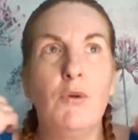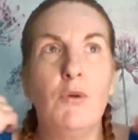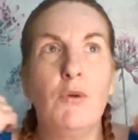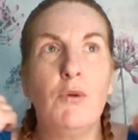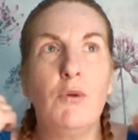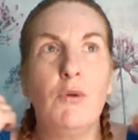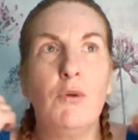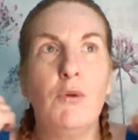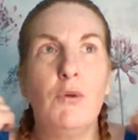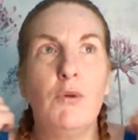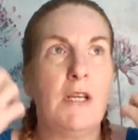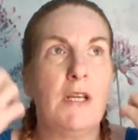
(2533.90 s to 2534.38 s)

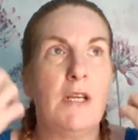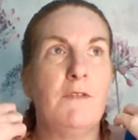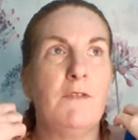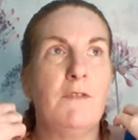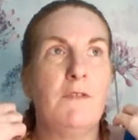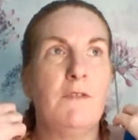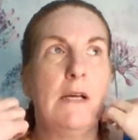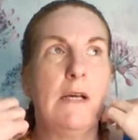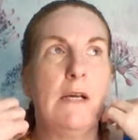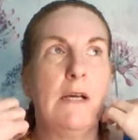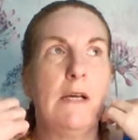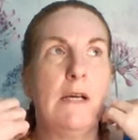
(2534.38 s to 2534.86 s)
been putting
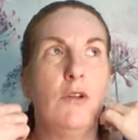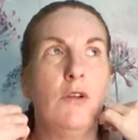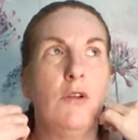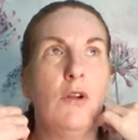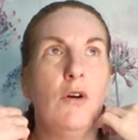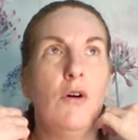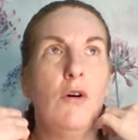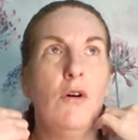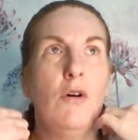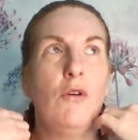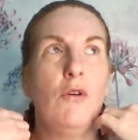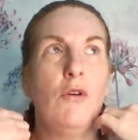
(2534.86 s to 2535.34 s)
yourself
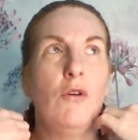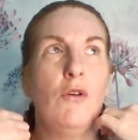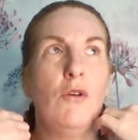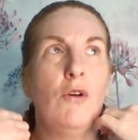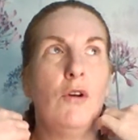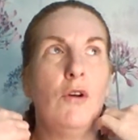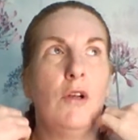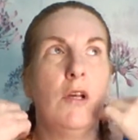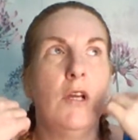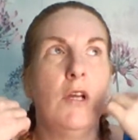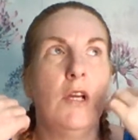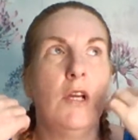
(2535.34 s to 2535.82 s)
down a
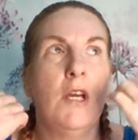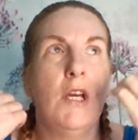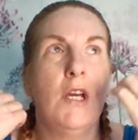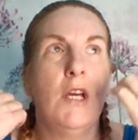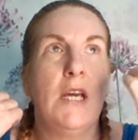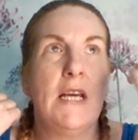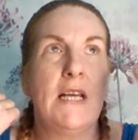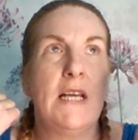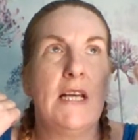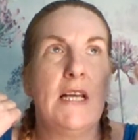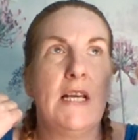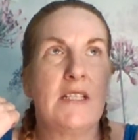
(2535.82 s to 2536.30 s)
lot, or
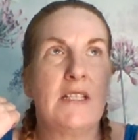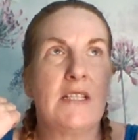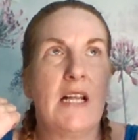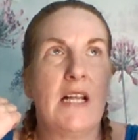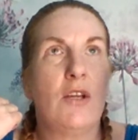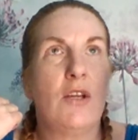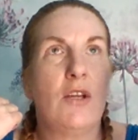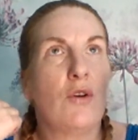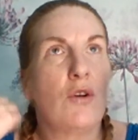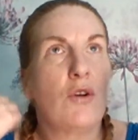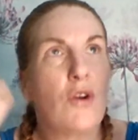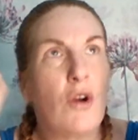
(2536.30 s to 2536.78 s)

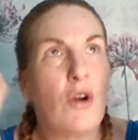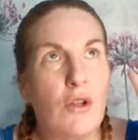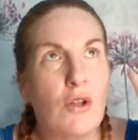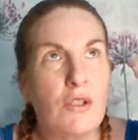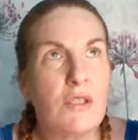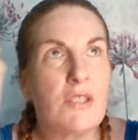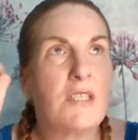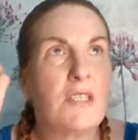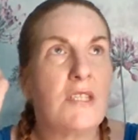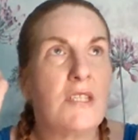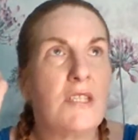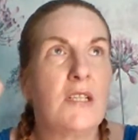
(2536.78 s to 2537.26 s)
it's like you're
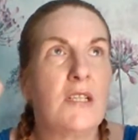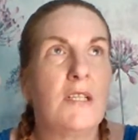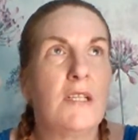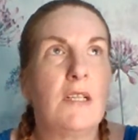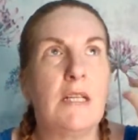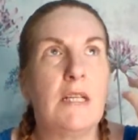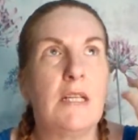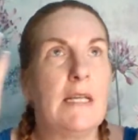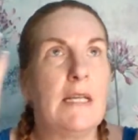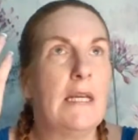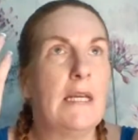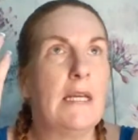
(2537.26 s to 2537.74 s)

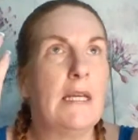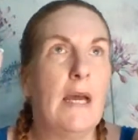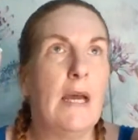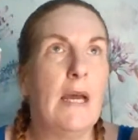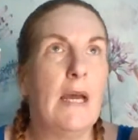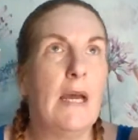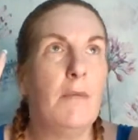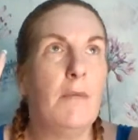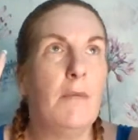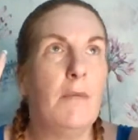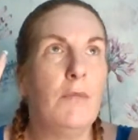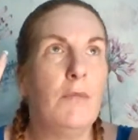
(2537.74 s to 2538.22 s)
constantly,
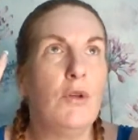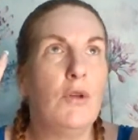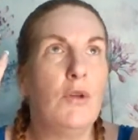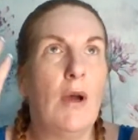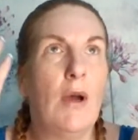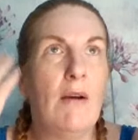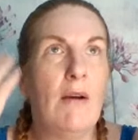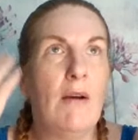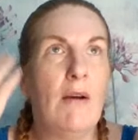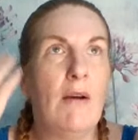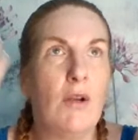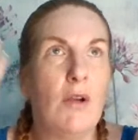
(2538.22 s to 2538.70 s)

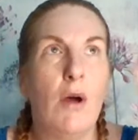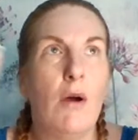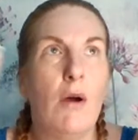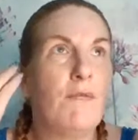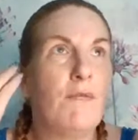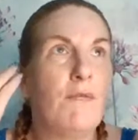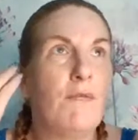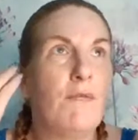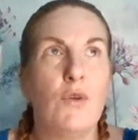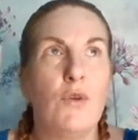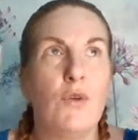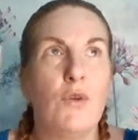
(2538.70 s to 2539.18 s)
you have a lot
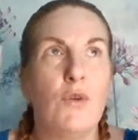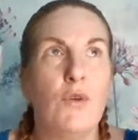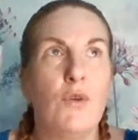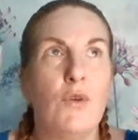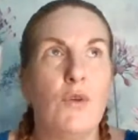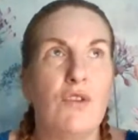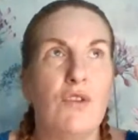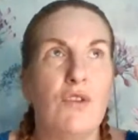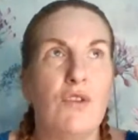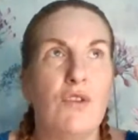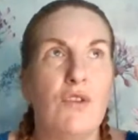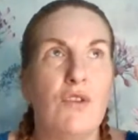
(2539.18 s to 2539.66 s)
of thoughts
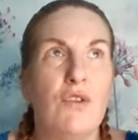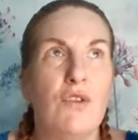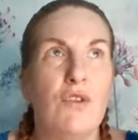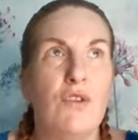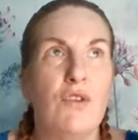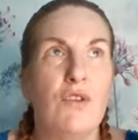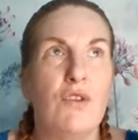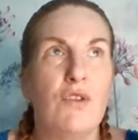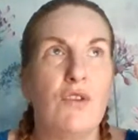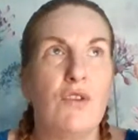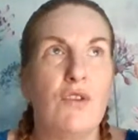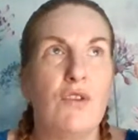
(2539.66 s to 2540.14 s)
that you've been
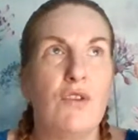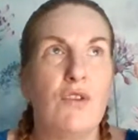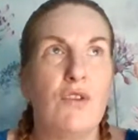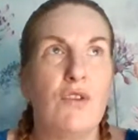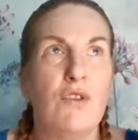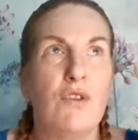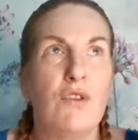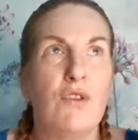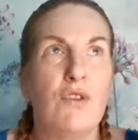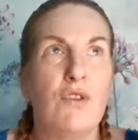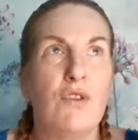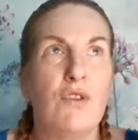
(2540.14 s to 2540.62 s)
trying
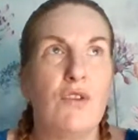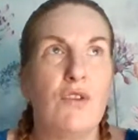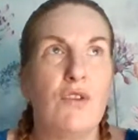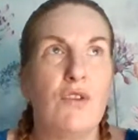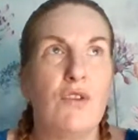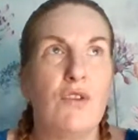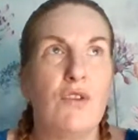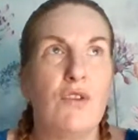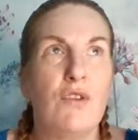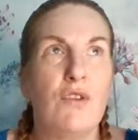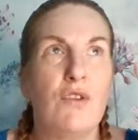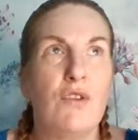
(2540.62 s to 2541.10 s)

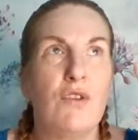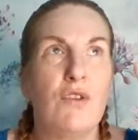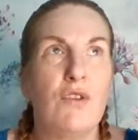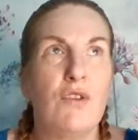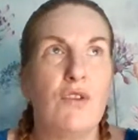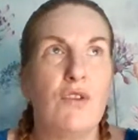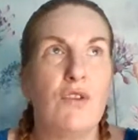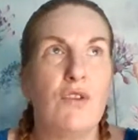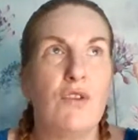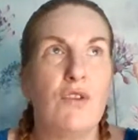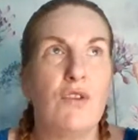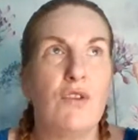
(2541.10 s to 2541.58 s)
with.
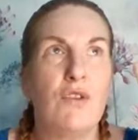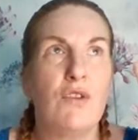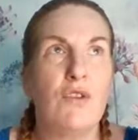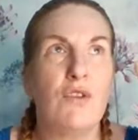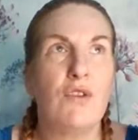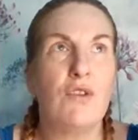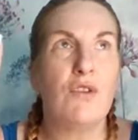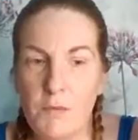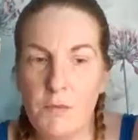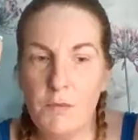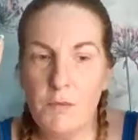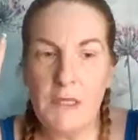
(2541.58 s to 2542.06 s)
And this
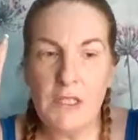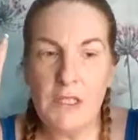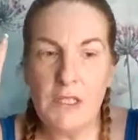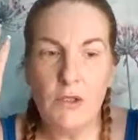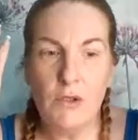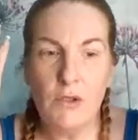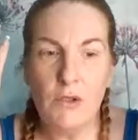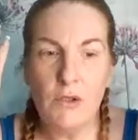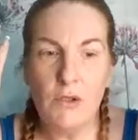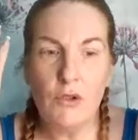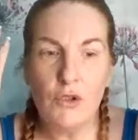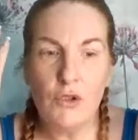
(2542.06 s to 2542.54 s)
could
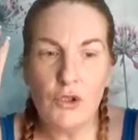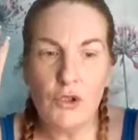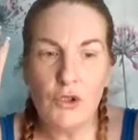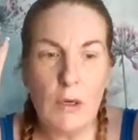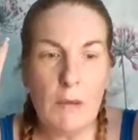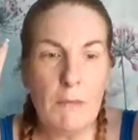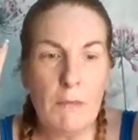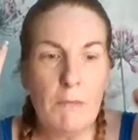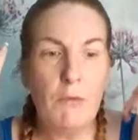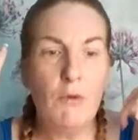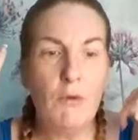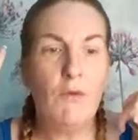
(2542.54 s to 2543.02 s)
be,
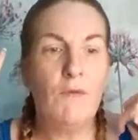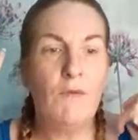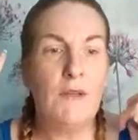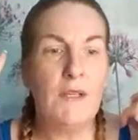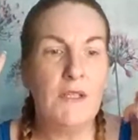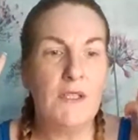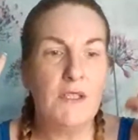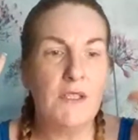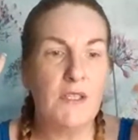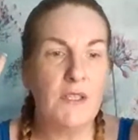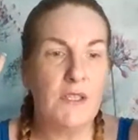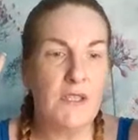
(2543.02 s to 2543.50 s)
do I
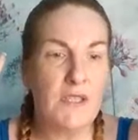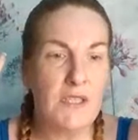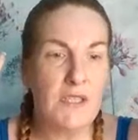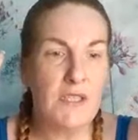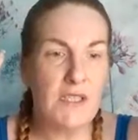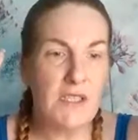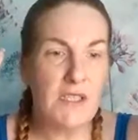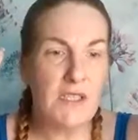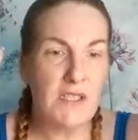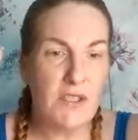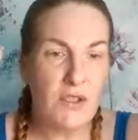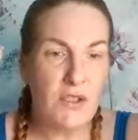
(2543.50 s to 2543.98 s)
move into
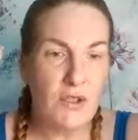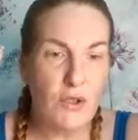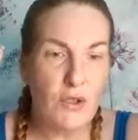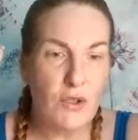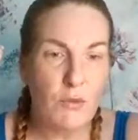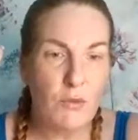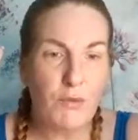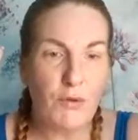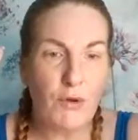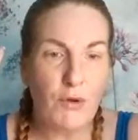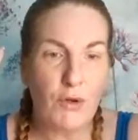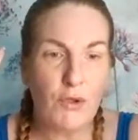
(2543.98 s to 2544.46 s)
this new
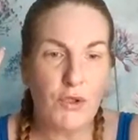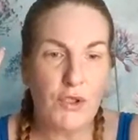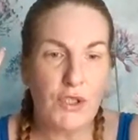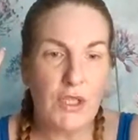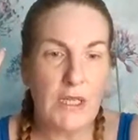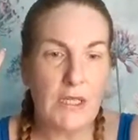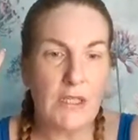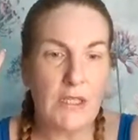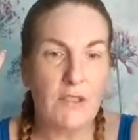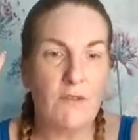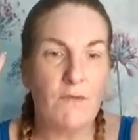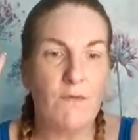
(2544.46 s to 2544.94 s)
project
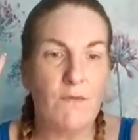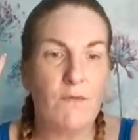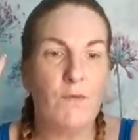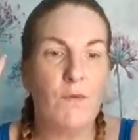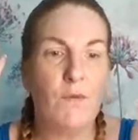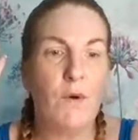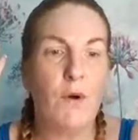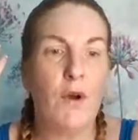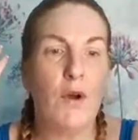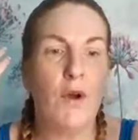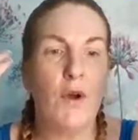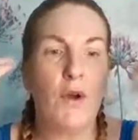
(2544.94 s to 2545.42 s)
of
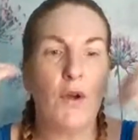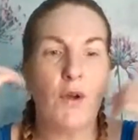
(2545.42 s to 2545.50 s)
work?